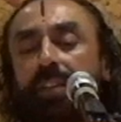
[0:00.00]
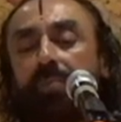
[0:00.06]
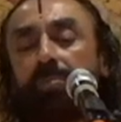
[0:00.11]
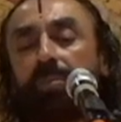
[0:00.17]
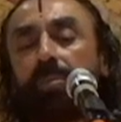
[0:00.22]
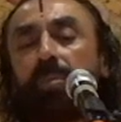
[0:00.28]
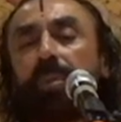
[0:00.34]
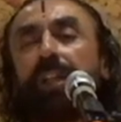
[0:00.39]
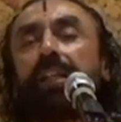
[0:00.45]

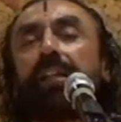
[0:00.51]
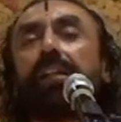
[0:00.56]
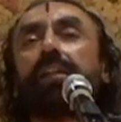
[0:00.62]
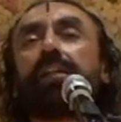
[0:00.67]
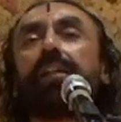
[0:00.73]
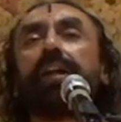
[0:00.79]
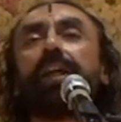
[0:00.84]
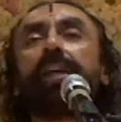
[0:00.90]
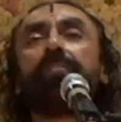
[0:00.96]
him to dig
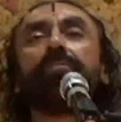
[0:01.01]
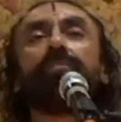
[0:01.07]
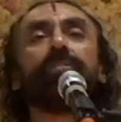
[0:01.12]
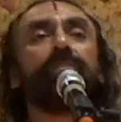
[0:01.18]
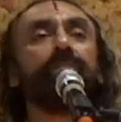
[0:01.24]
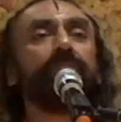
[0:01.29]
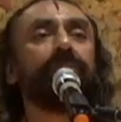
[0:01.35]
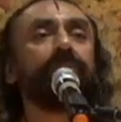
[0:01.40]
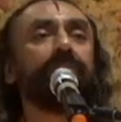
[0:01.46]
a grave,
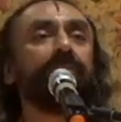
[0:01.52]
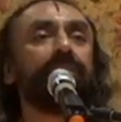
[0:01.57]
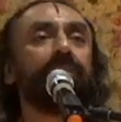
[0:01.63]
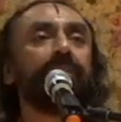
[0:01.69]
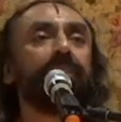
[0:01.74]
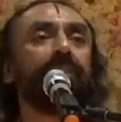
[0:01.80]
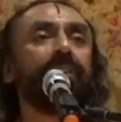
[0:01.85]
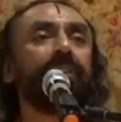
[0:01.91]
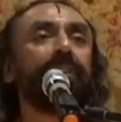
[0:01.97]

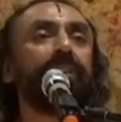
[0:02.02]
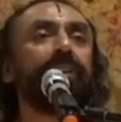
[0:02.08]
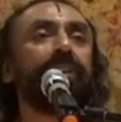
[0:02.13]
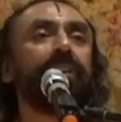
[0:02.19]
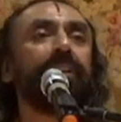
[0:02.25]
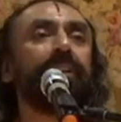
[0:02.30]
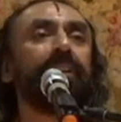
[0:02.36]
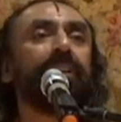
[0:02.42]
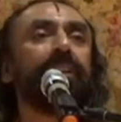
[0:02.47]

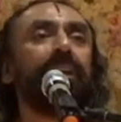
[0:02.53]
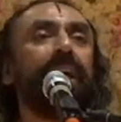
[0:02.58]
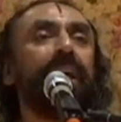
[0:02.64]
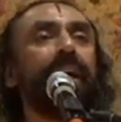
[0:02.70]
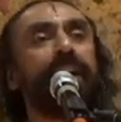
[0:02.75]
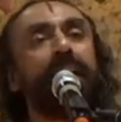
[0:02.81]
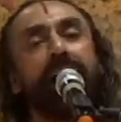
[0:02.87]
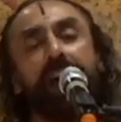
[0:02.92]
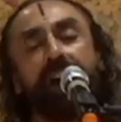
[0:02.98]

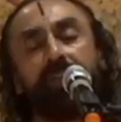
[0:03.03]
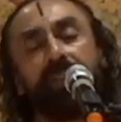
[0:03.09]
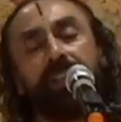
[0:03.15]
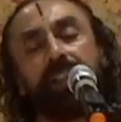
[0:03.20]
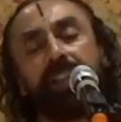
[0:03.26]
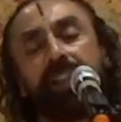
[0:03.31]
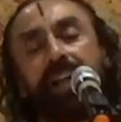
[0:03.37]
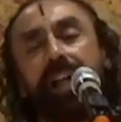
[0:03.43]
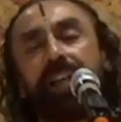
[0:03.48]
and
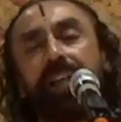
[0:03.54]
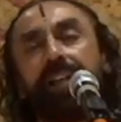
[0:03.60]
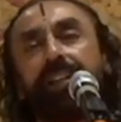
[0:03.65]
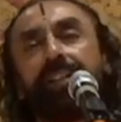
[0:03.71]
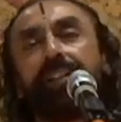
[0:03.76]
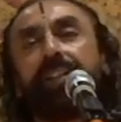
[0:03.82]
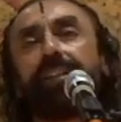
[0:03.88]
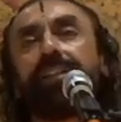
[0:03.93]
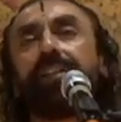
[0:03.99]
having dug
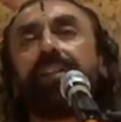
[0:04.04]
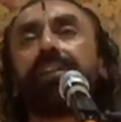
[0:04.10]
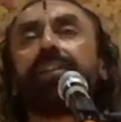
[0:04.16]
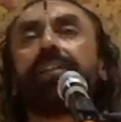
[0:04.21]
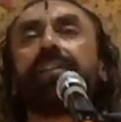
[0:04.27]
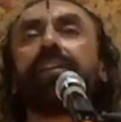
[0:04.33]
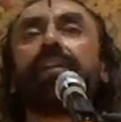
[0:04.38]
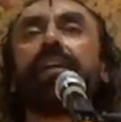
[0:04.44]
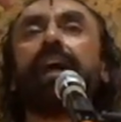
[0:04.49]
it,
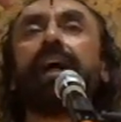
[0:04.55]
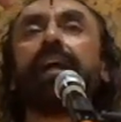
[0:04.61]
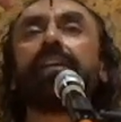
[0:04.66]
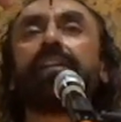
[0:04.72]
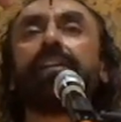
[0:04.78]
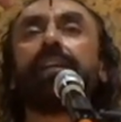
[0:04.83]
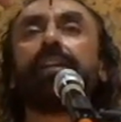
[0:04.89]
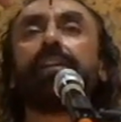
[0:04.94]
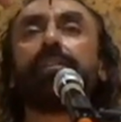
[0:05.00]
the
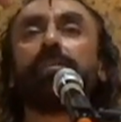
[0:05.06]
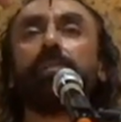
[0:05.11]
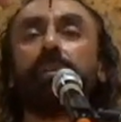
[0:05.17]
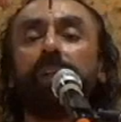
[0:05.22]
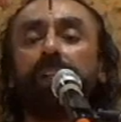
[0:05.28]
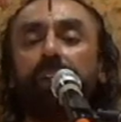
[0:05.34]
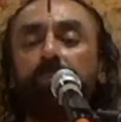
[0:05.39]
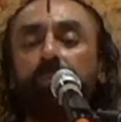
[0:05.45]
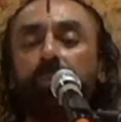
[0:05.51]
guard then
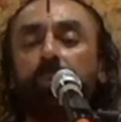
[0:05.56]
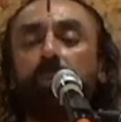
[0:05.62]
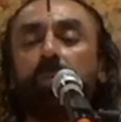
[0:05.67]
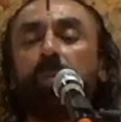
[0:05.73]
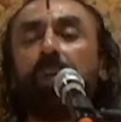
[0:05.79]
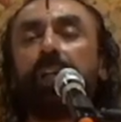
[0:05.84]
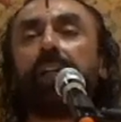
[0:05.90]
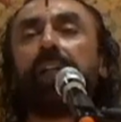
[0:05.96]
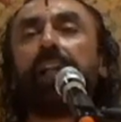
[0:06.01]
told him to
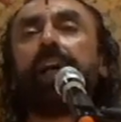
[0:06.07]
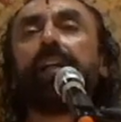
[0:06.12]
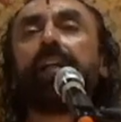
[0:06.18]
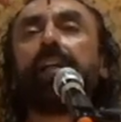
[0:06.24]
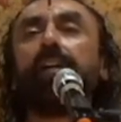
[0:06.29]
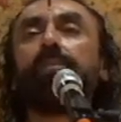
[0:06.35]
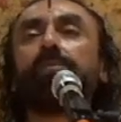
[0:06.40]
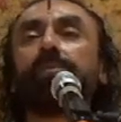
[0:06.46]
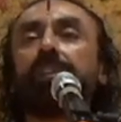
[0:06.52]
go and lie
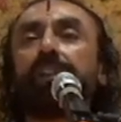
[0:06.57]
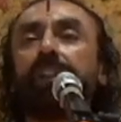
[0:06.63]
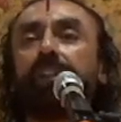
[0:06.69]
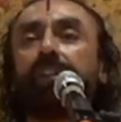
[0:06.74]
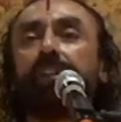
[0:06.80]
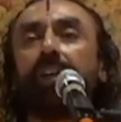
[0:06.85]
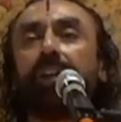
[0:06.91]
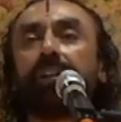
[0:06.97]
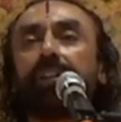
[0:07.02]
down. He
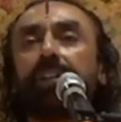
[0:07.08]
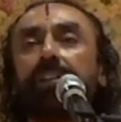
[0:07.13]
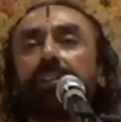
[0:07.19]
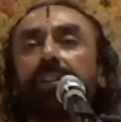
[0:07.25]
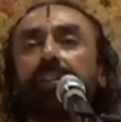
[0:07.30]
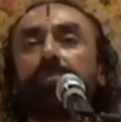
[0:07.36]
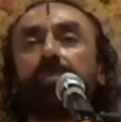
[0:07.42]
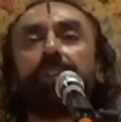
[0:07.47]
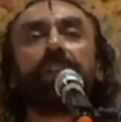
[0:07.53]
thought this
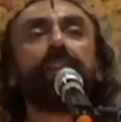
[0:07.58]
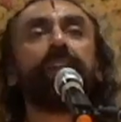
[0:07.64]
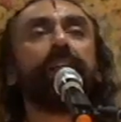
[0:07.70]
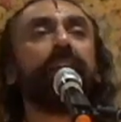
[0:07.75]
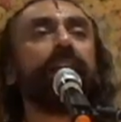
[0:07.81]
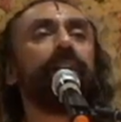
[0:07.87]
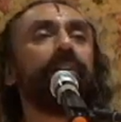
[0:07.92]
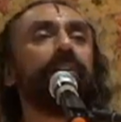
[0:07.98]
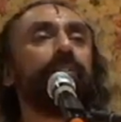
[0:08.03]
will be
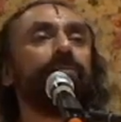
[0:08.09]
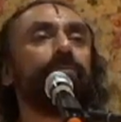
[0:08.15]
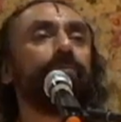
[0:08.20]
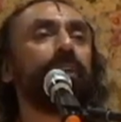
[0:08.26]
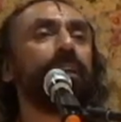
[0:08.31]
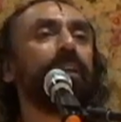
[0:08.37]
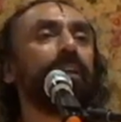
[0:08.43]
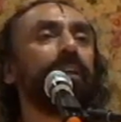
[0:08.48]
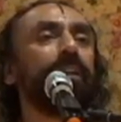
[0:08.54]
the end of
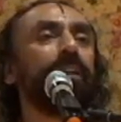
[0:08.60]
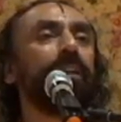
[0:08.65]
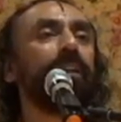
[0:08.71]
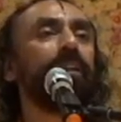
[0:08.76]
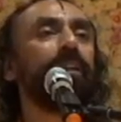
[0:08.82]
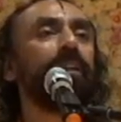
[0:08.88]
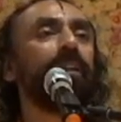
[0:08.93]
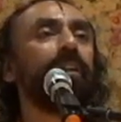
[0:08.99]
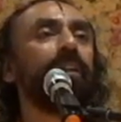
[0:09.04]
me.
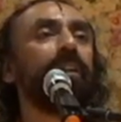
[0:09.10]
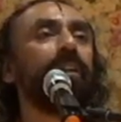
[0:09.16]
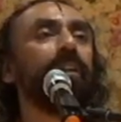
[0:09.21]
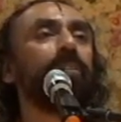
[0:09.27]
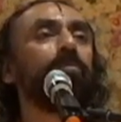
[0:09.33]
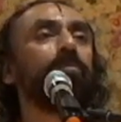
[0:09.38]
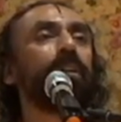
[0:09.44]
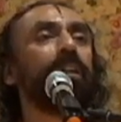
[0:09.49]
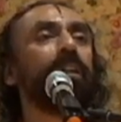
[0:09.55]

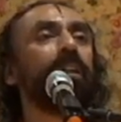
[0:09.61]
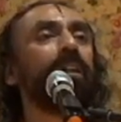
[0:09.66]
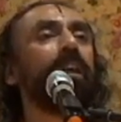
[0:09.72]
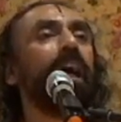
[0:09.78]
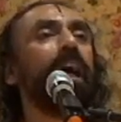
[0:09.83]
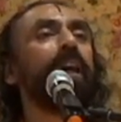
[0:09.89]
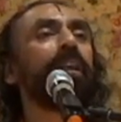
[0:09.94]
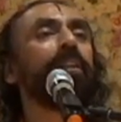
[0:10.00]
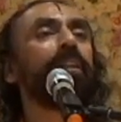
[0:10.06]
But the
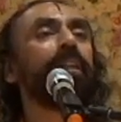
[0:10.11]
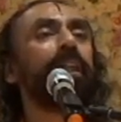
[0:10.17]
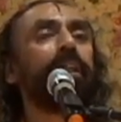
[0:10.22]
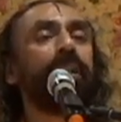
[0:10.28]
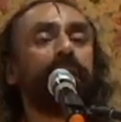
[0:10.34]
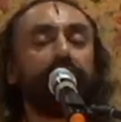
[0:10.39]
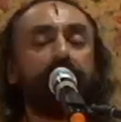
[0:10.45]
guard then